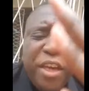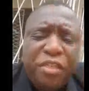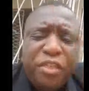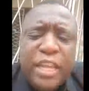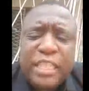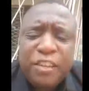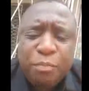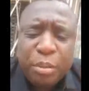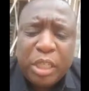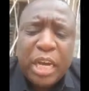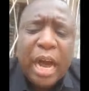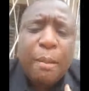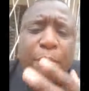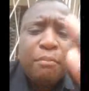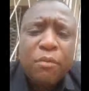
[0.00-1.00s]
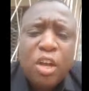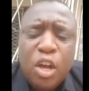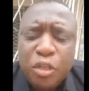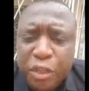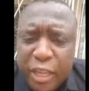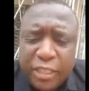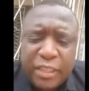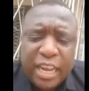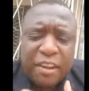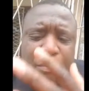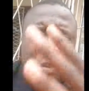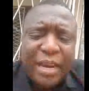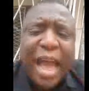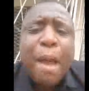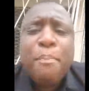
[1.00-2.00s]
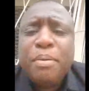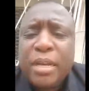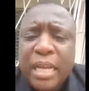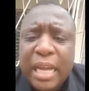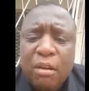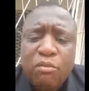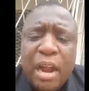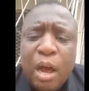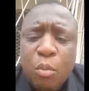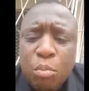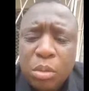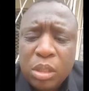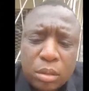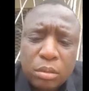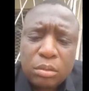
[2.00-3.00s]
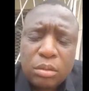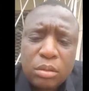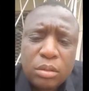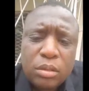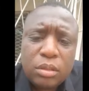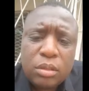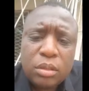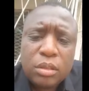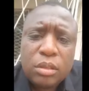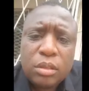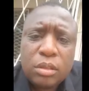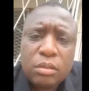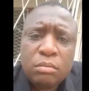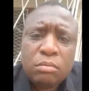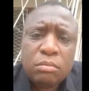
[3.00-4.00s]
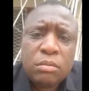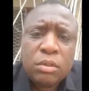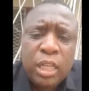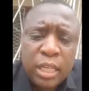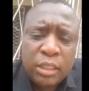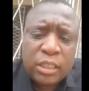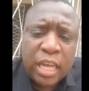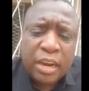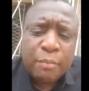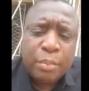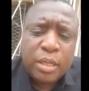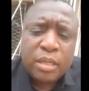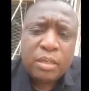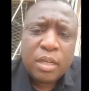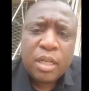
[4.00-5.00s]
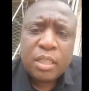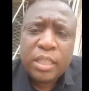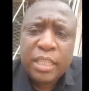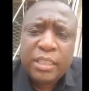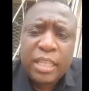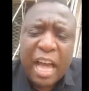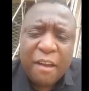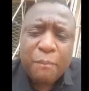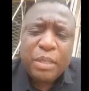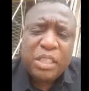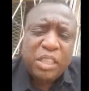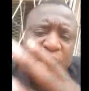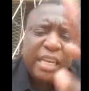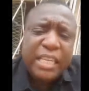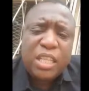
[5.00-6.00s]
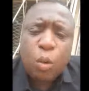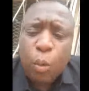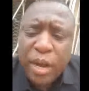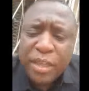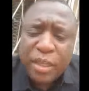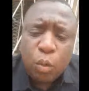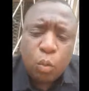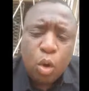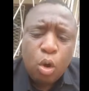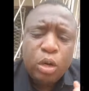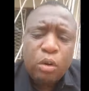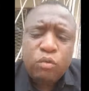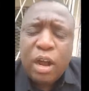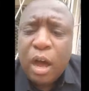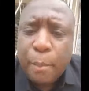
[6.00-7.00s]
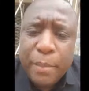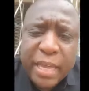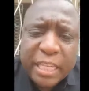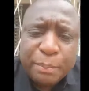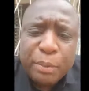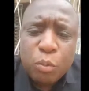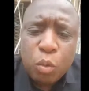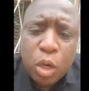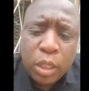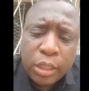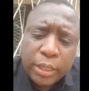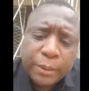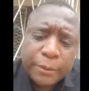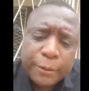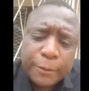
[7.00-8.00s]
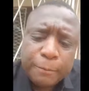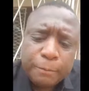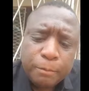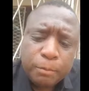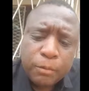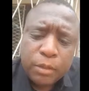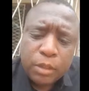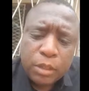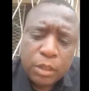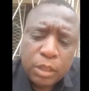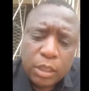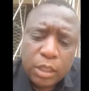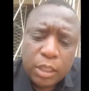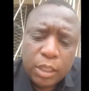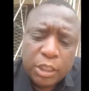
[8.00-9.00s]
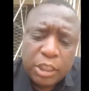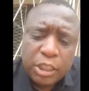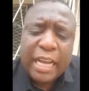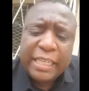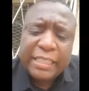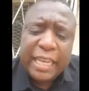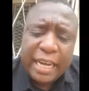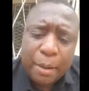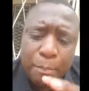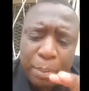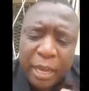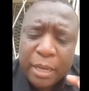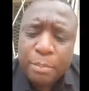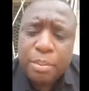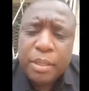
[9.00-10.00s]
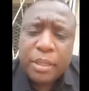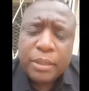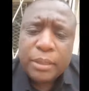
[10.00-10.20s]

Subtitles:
things have become, things that have been happening around me. I've been seeing the way the world around me has been working. See, I just had a baby.